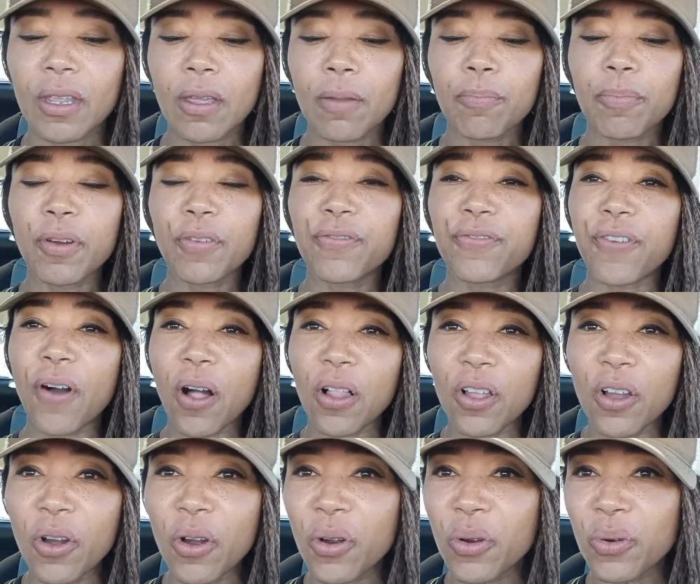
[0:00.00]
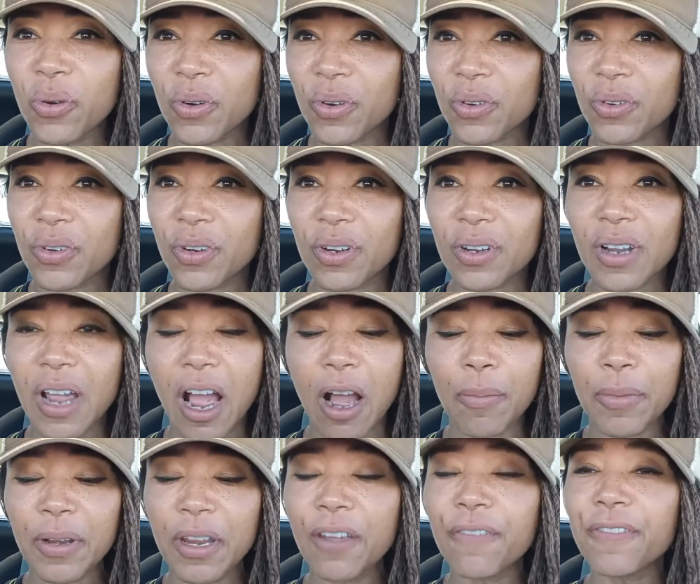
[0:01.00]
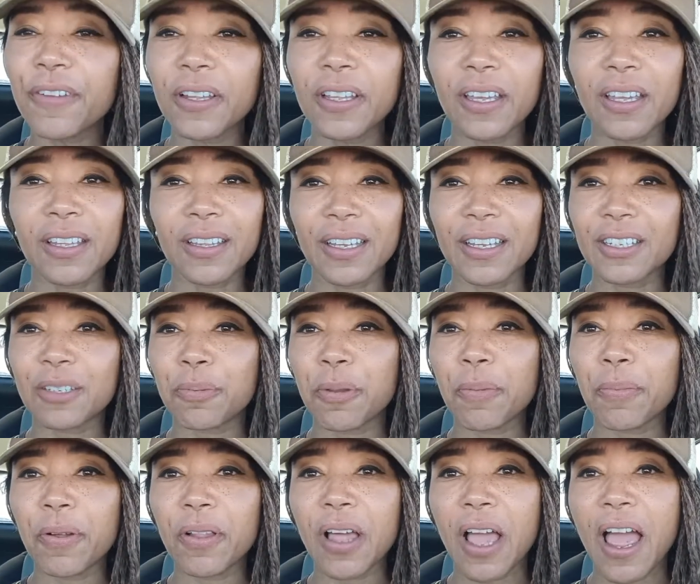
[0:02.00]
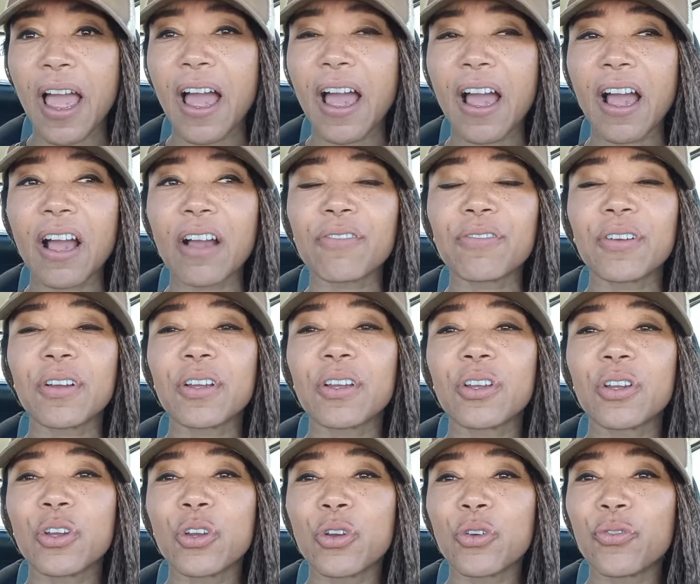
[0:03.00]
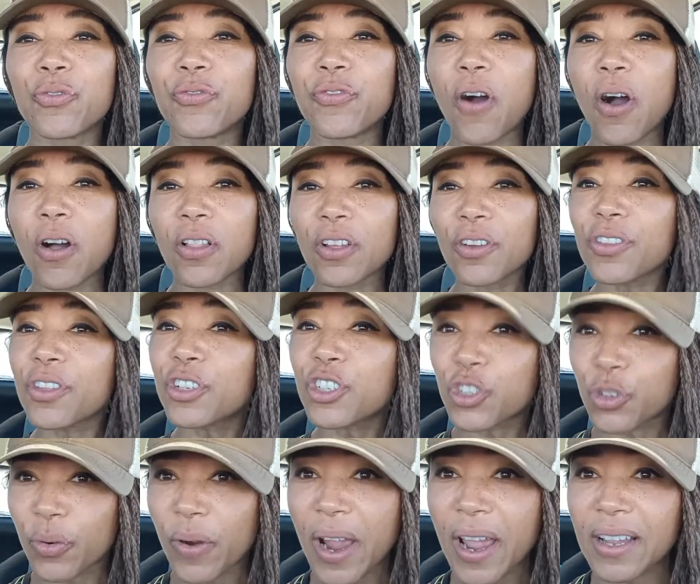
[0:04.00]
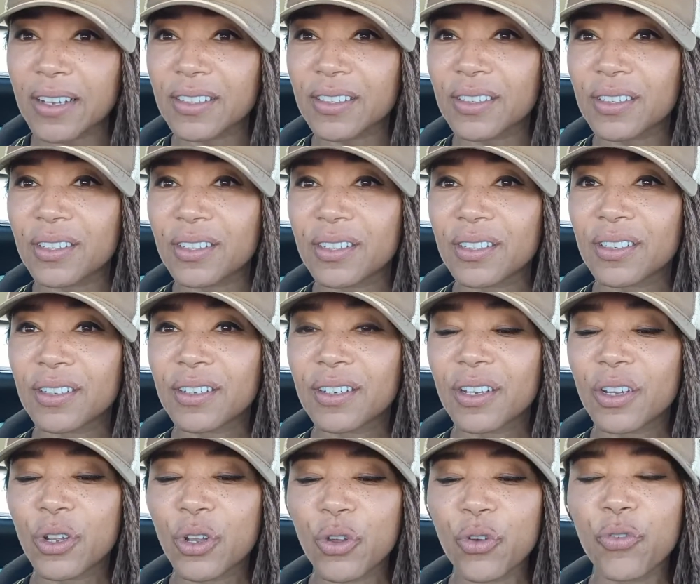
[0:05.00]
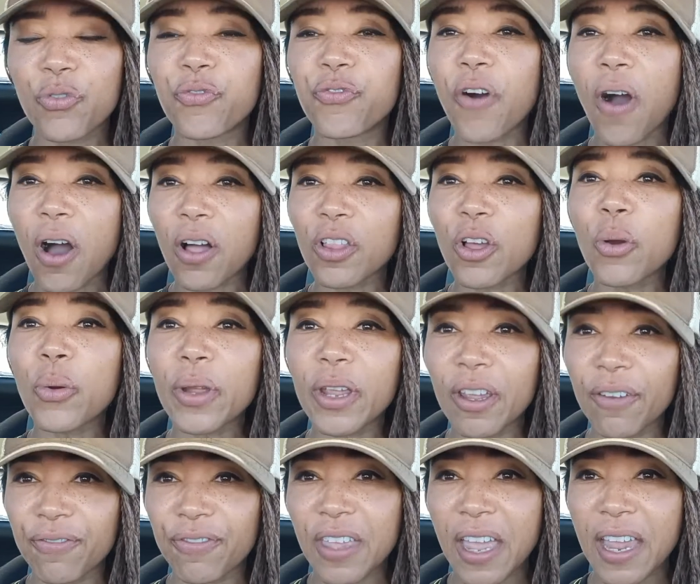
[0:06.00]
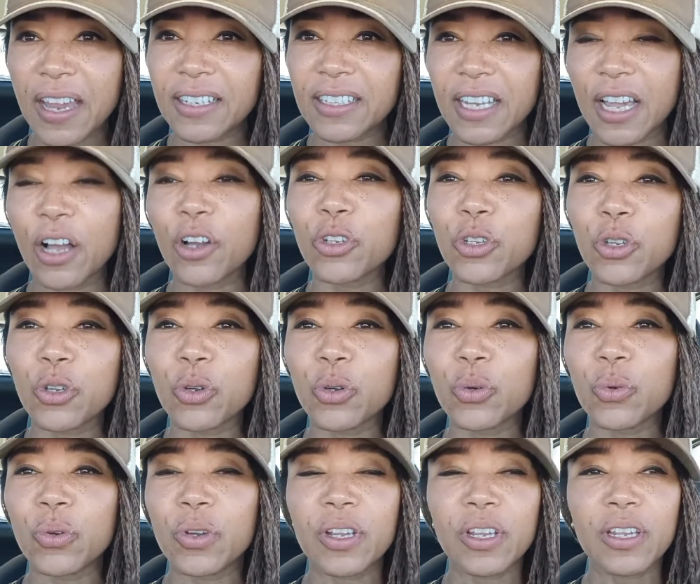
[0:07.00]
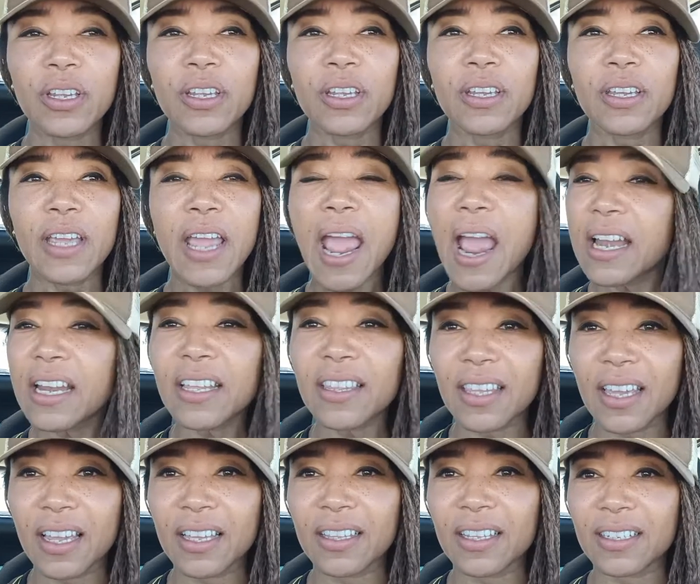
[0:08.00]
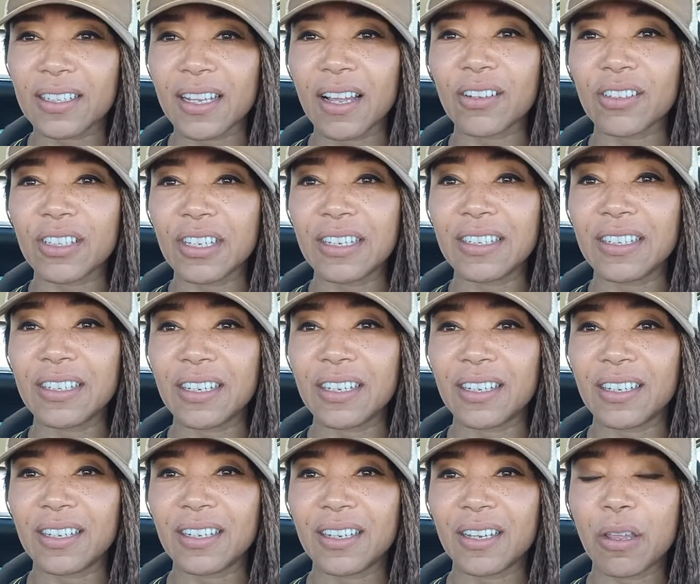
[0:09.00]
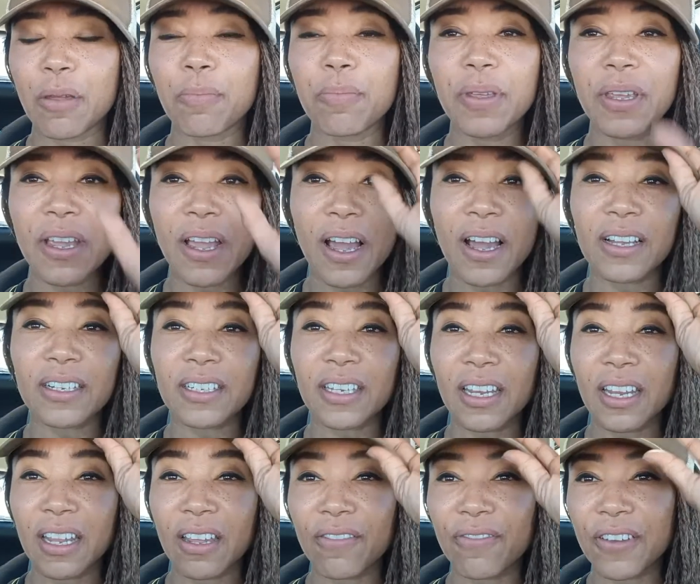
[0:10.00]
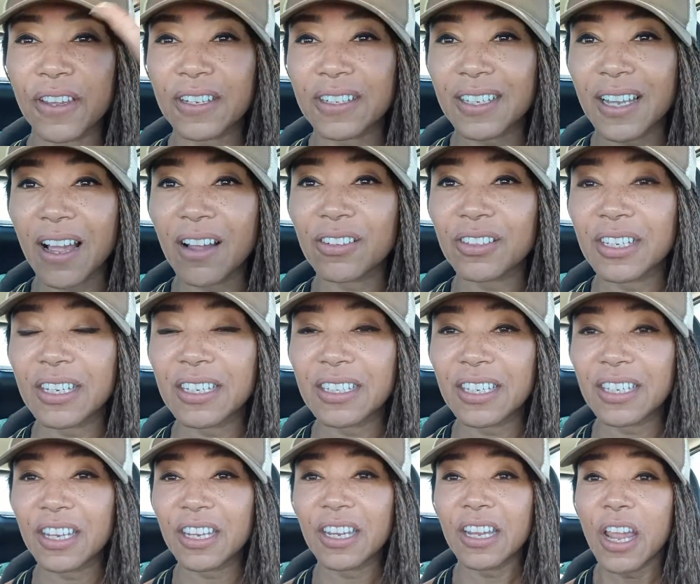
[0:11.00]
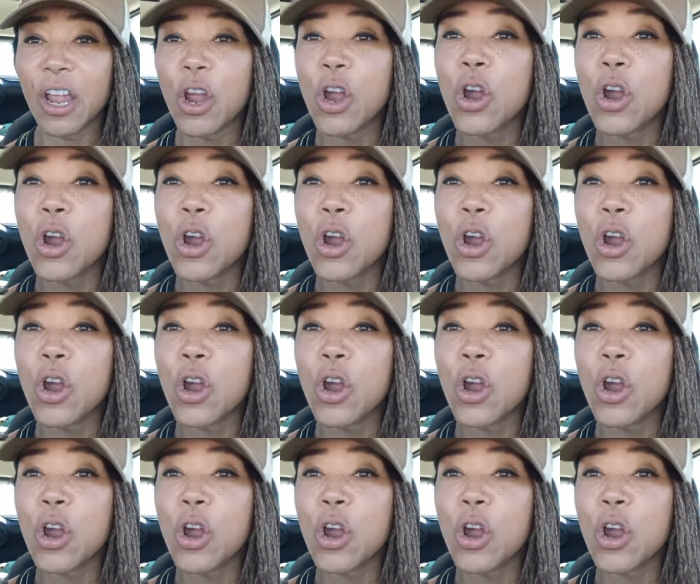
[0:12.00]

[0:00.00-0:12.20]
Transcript: But follow how many affiliate links people have. Follow the trends. Follow if they tell you anything that sounds easy. Because if it sounds easy,